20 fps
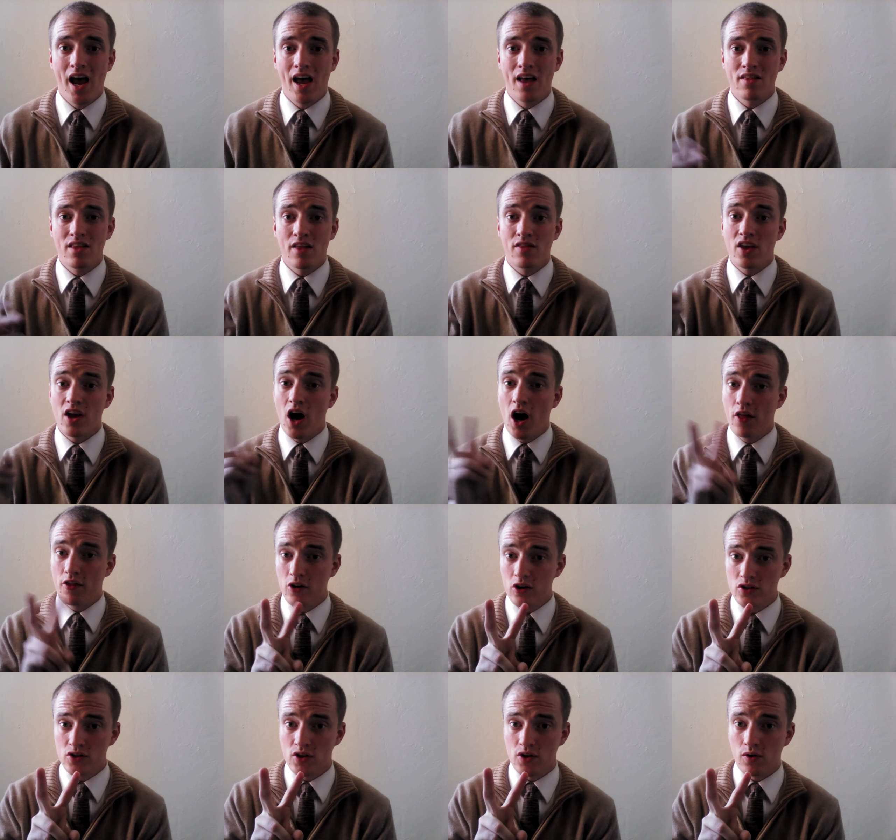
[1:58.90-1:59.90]
And then the
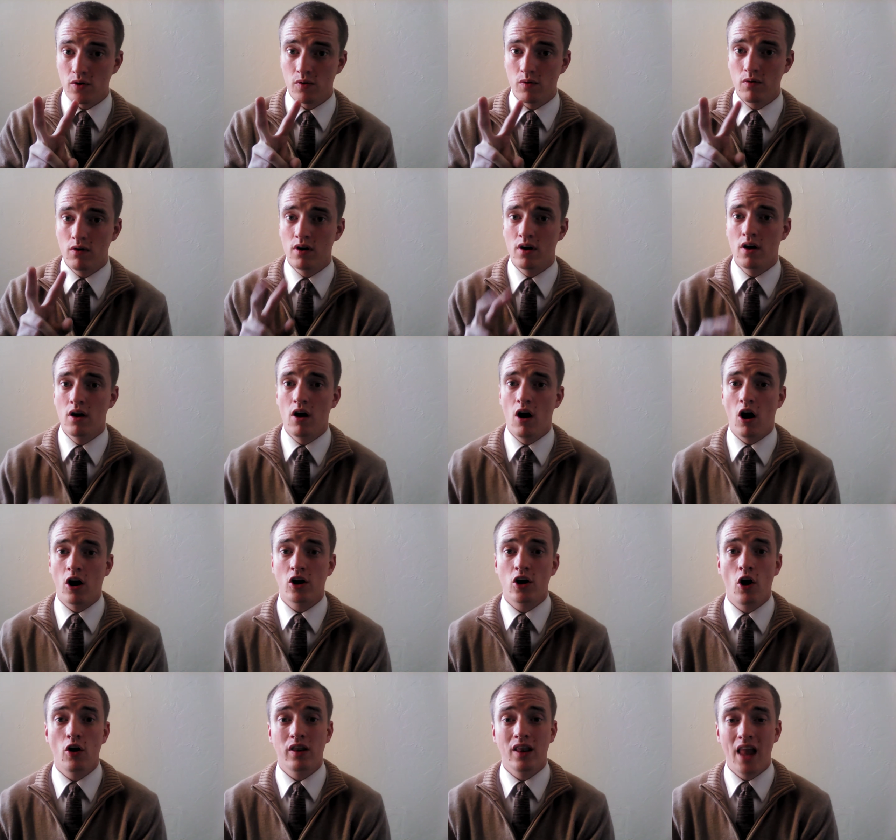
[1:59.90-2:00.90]
other 2 are
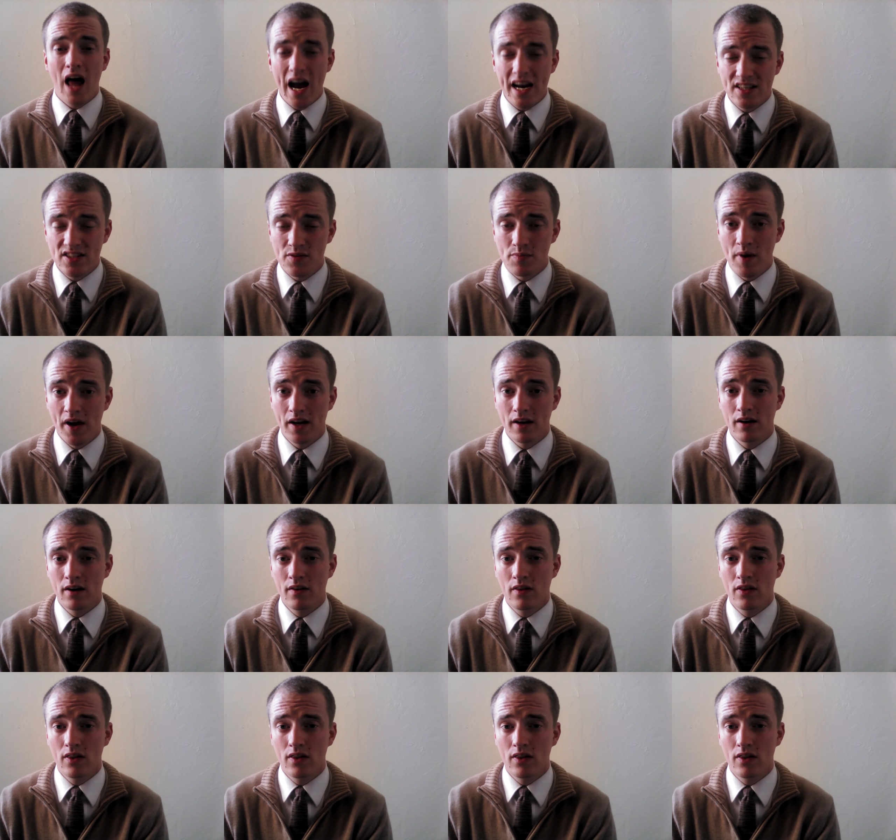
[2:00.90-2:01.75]
called linesmen.